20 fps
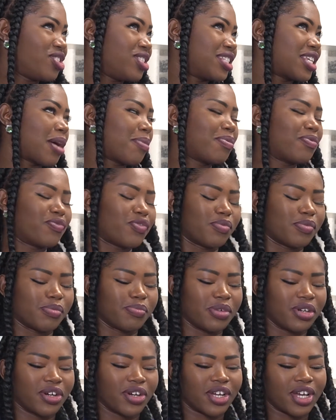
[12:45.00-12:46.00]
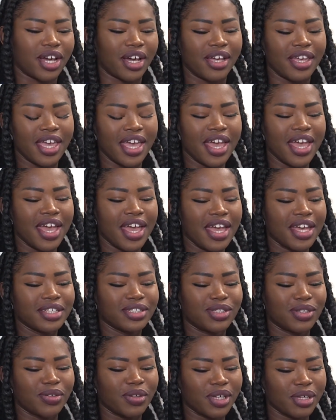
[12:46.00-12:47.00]
She's coming from America.
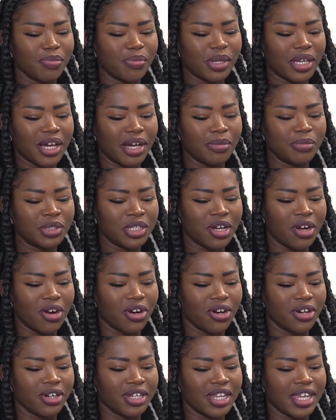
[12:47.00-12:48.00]
So it becomes hard,